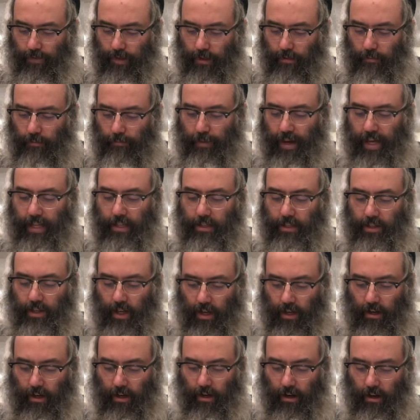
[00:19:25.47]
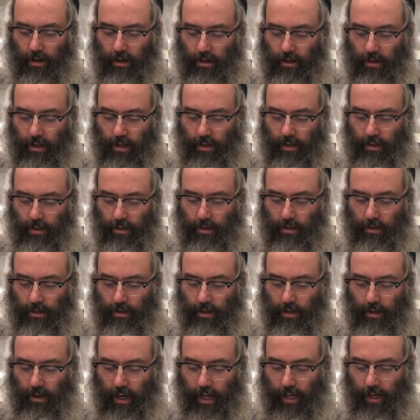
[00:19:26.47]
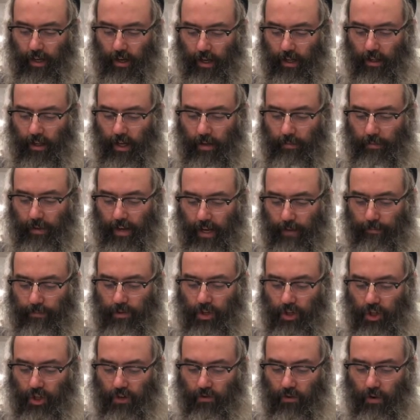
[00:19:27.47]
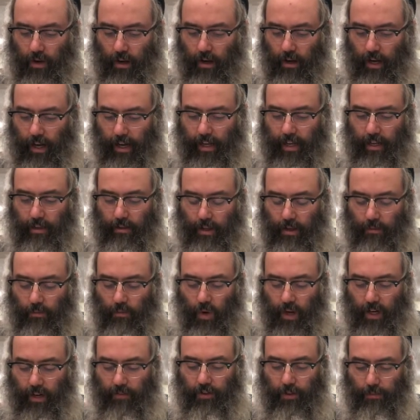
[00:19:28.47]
Ben Zachar, one of